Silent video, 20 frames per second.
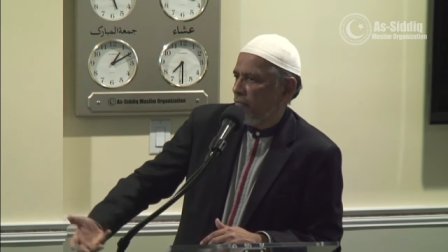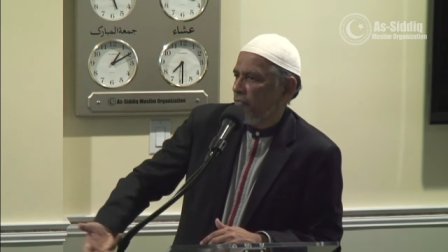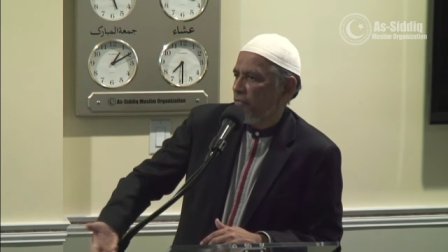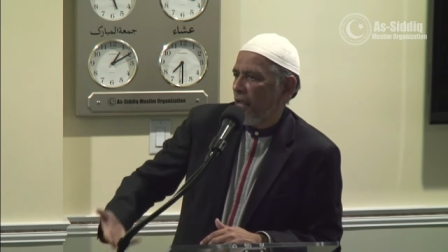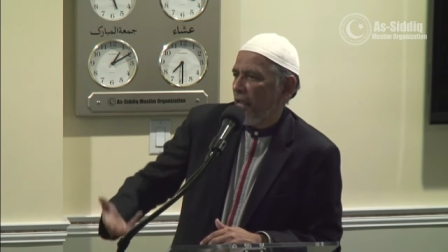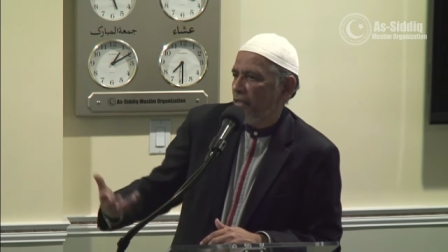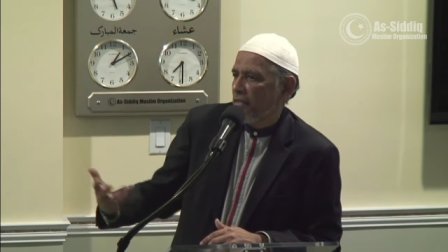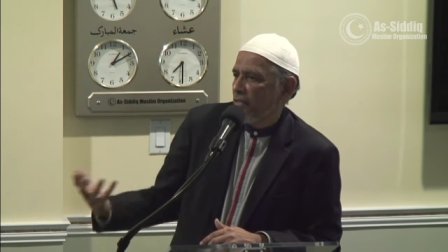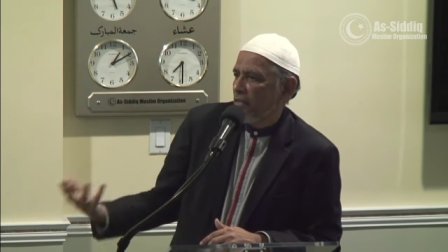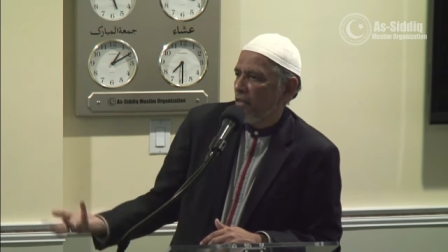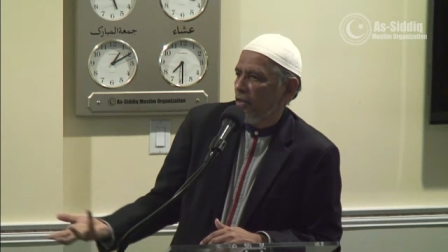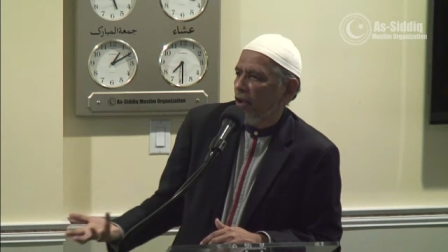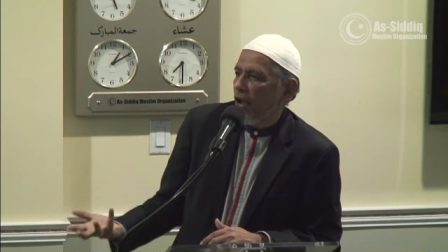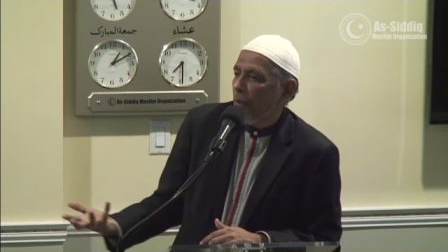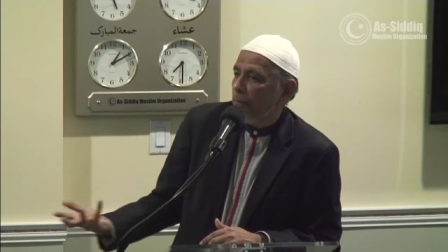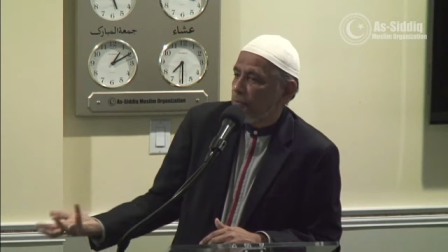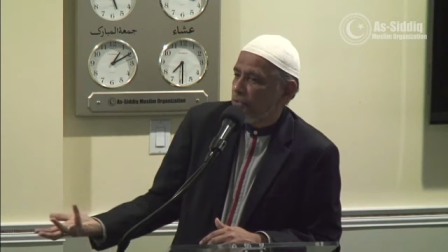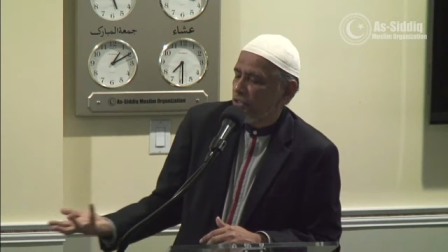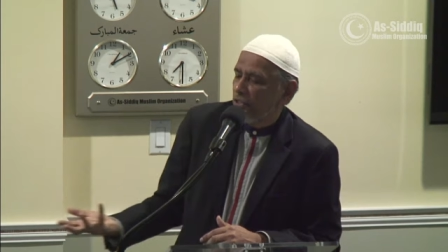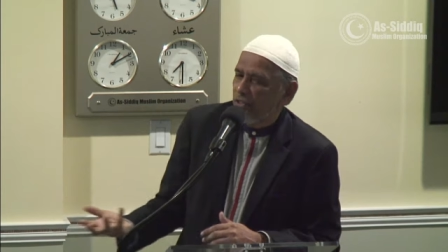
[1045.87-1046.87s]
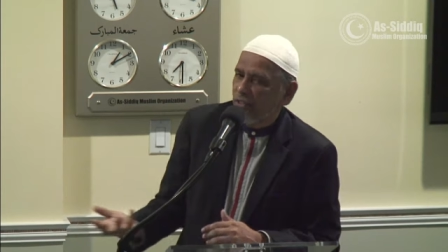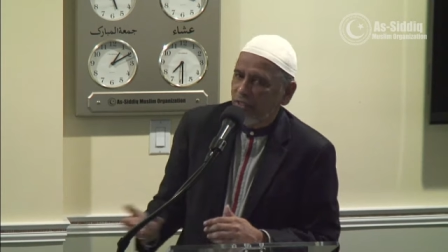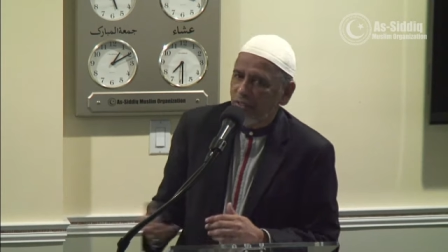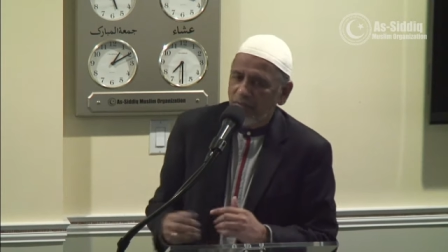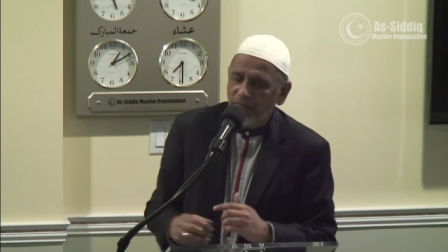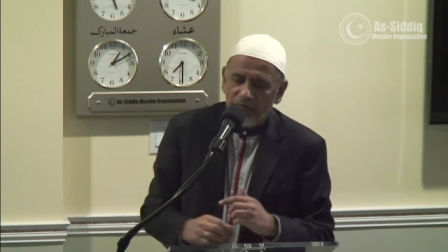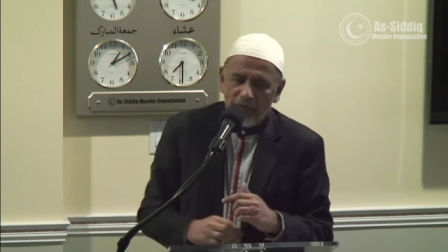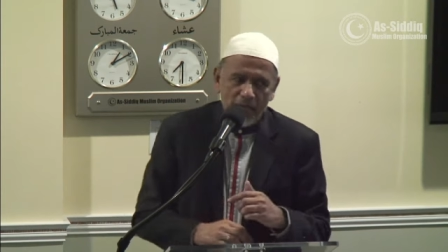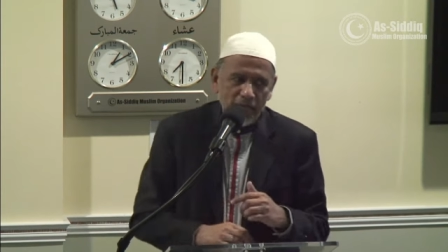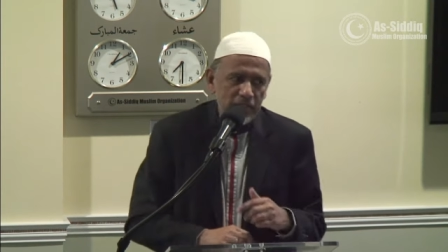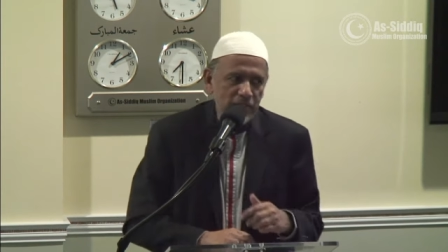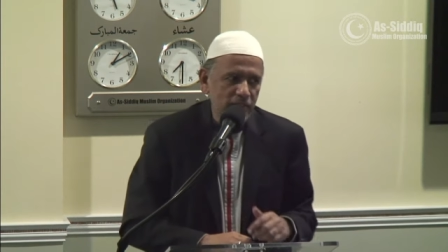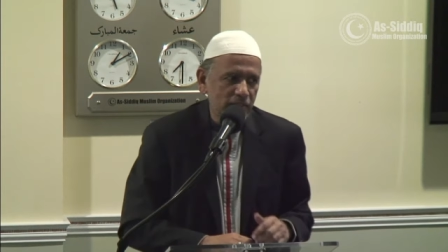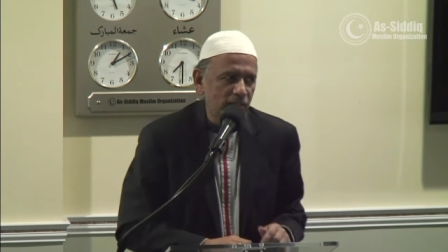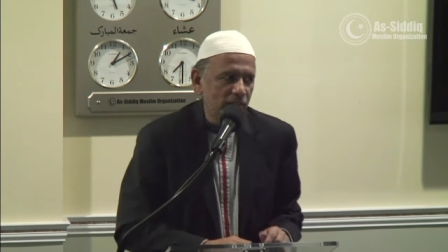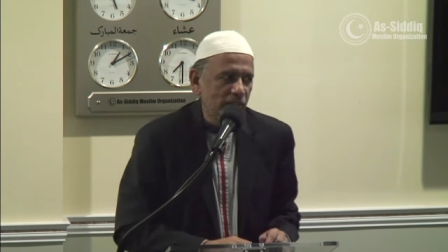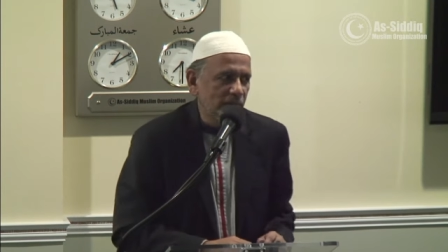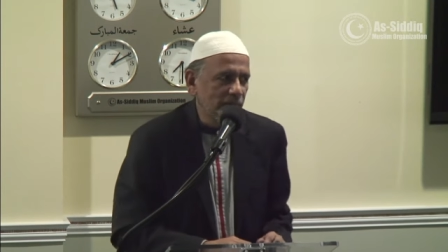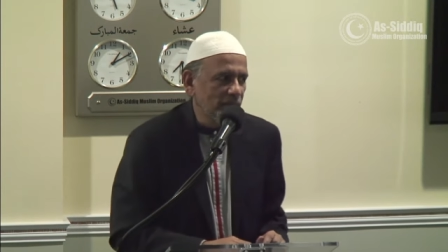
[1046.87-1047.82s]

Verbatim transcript: fast optional fasting.